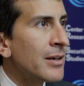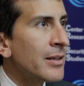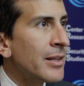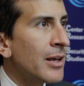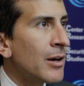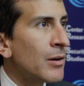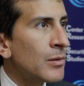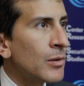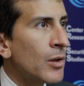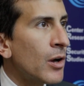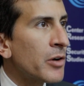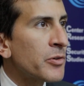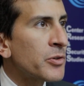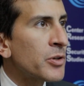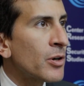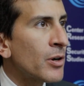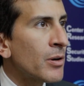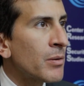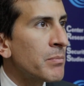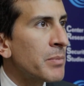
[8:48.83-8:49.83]
Now,
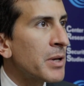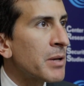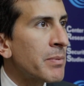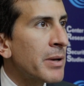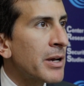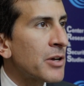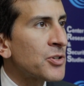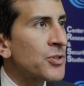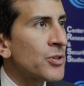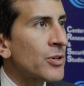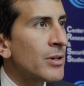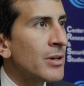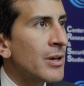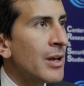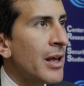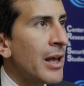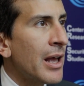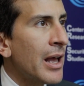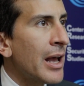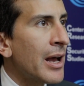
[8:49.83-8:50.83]
long-term, big picture,
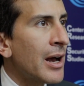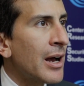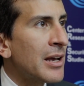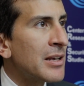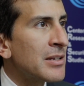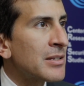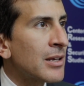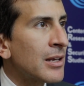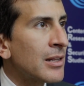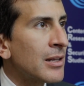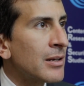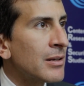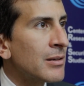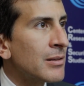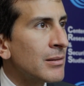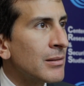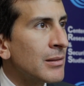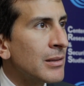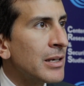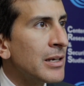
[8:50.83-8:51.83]
AI is going
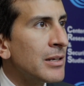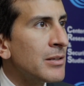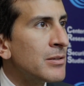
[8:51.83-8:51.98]
to lead